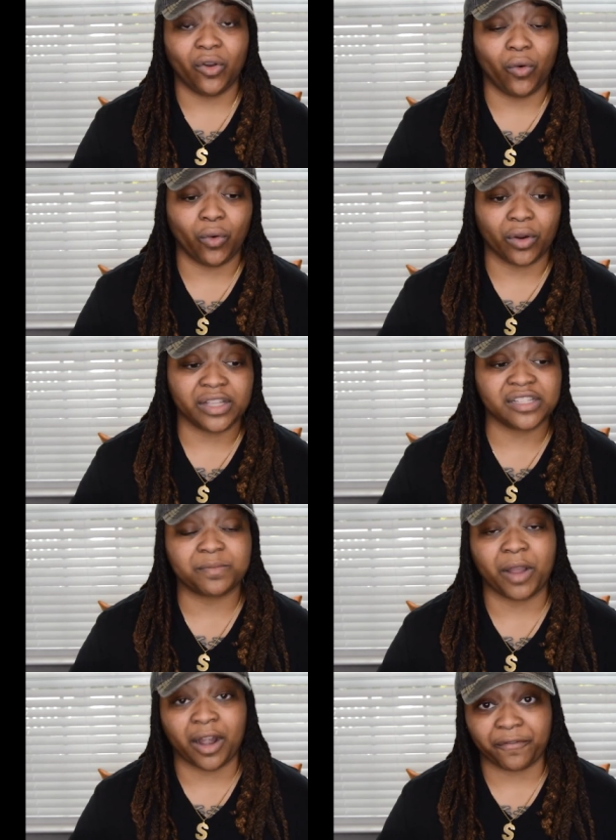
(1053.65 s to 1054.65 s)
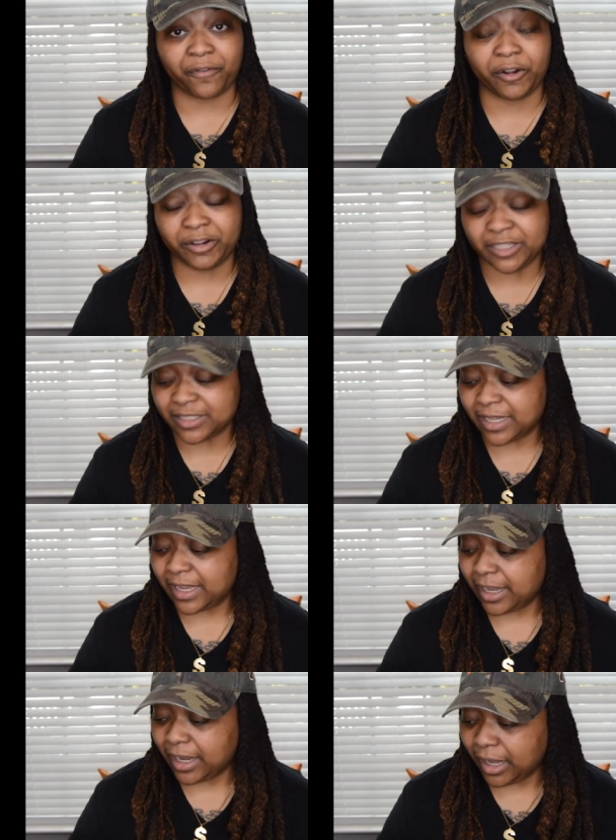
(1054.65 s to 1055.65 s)
or inspired fragrance.
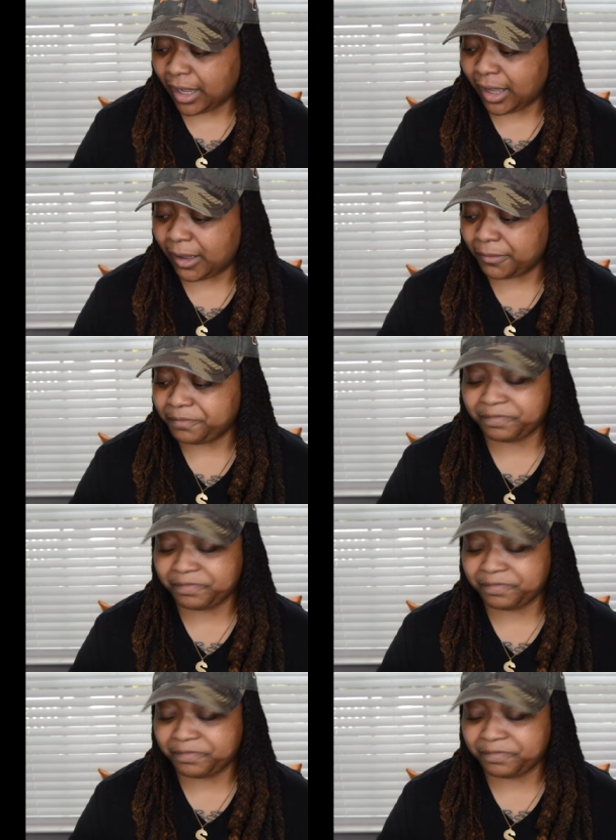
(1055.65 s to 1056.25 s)
I